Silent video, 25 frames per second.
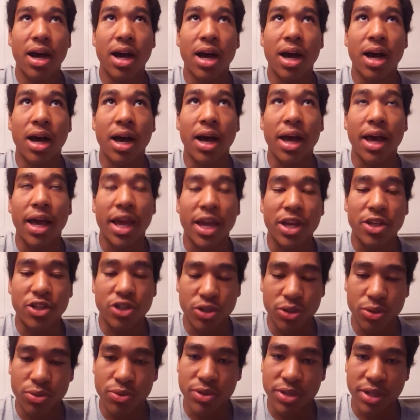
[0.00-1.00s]

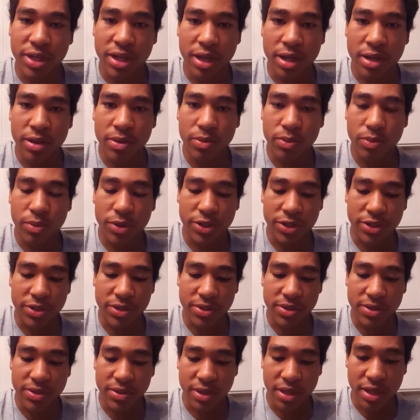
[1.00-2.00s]
Ageusia, which
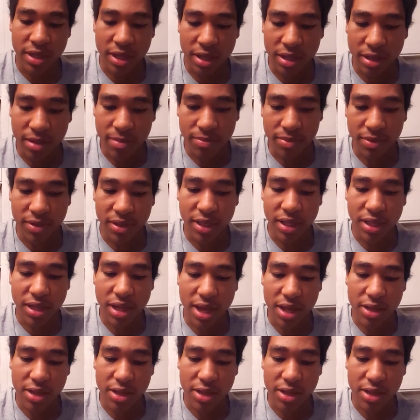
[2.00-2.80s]
is the complete